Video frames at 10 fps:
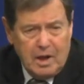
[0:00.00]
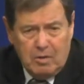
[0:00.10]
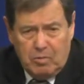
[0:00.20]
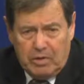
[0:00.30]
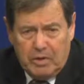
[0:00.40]

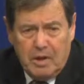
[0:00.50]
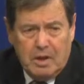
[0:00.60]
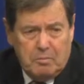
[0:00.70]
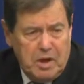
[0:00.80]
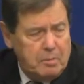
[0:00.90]
with
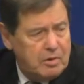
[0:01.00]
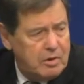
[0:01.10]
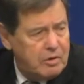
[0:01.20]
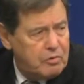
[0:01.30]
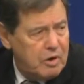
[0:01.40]
people
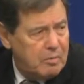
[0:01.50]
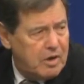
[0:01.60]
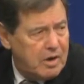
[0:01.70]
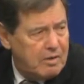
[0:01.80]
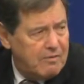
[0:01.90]

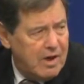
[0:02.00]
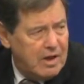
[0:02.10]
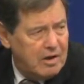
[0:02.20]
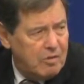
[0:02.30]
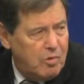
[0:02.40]
contributing
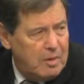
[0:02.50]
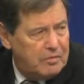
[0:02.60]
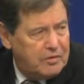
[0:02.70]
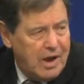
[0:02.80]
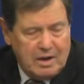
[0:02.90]
via a
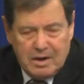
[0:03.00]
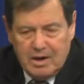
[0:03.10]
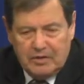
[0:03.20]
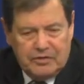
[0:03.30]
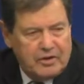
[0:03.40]
website,
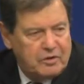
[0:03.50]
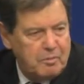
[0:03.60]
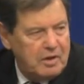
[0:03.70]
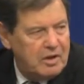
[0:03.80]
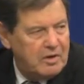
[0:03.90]
six
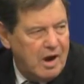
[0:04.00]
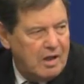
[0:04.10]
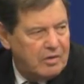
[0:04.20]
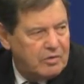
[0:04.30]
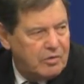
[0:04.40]
million
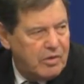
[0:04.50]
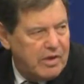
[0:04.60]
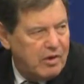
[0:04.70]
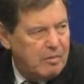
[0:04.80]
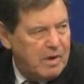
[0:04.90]
dollars or
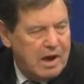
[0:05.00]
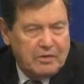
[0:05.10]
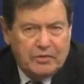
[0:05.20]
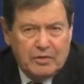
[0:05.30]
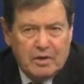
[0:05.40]

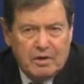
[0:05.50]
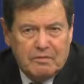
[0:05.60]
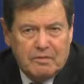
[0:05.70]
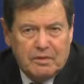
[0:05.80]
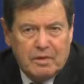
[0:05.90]
thereabouts, if
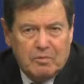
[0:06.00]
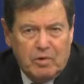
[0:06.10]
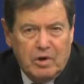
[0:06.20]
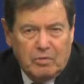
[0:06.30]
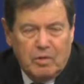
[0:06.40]
we
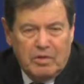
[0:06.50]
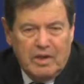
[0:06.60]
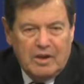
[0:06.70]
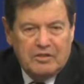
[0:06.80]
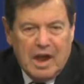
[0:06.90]
don't know the
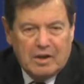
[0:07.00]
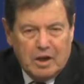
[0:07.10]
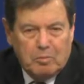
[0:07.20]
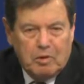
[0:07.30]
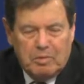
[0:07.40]
exact
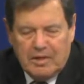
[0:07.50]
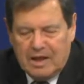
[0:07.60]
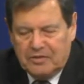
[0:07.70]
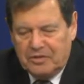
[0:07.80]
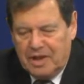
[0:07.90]
number, but
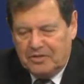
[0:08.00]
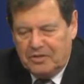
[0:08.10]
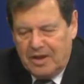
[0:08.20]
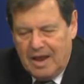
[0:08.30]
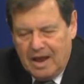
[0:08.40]
that's, that's a
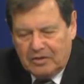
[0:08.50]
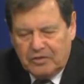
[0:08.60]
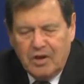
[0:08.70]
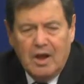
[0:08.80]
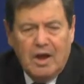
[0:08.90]
guess,
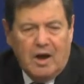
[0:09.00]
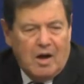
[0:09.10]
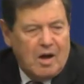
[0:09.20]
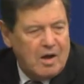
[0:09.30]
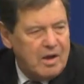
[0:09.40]

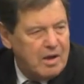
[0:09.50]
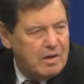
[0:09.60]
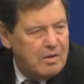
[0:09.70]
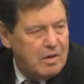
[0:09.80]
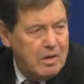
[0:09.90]
uh,
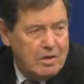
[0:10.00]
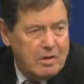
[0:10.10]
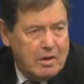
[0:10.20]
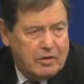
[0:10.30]
in a